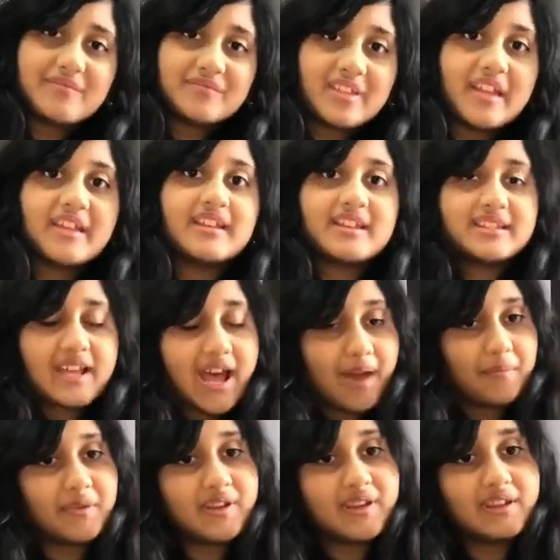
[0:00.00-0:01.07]
thing is
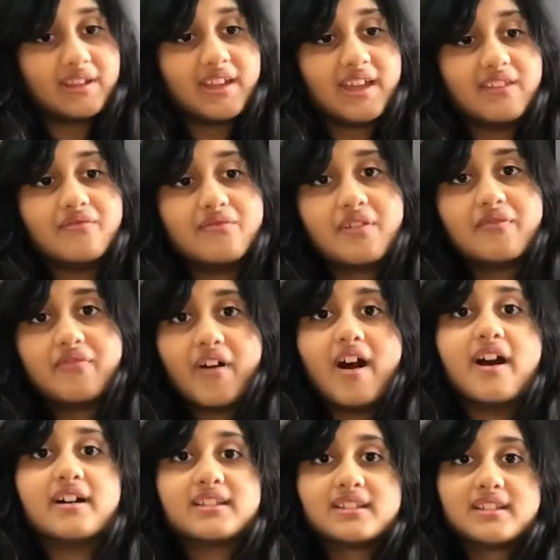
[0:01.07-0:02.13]
happening in
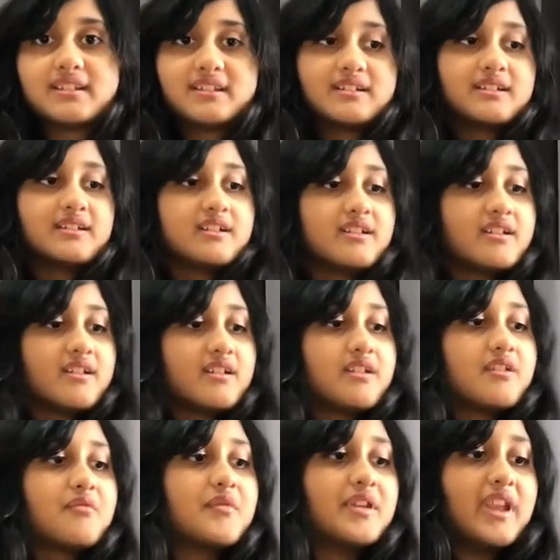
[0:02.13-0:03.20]
reverse.
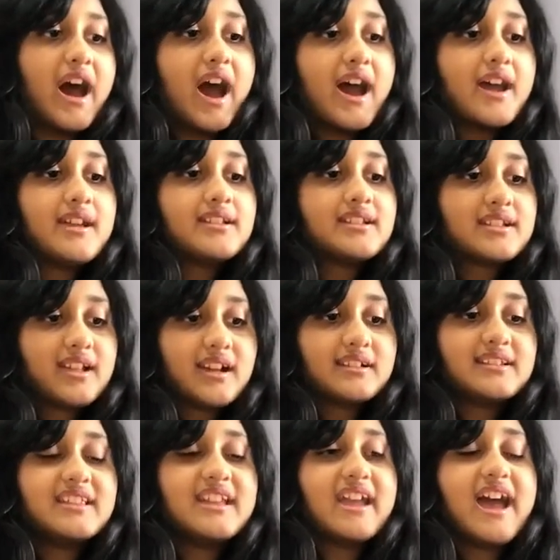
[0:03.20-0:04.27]
When I suck
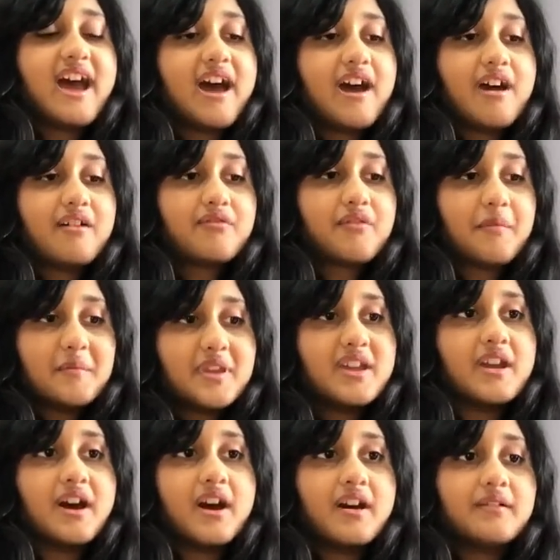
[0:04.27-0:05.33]
the air from
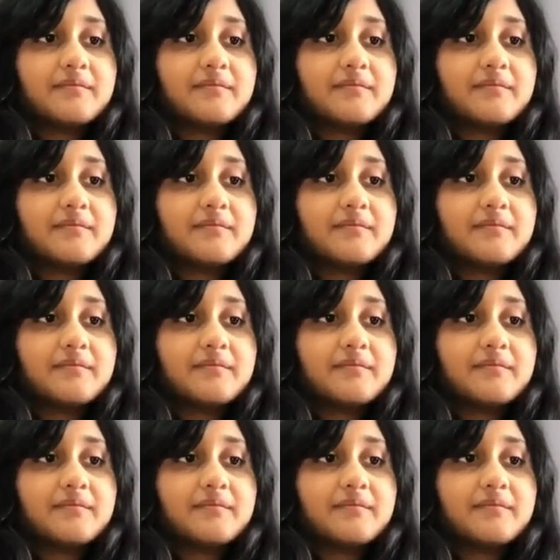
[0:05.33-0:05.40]
here,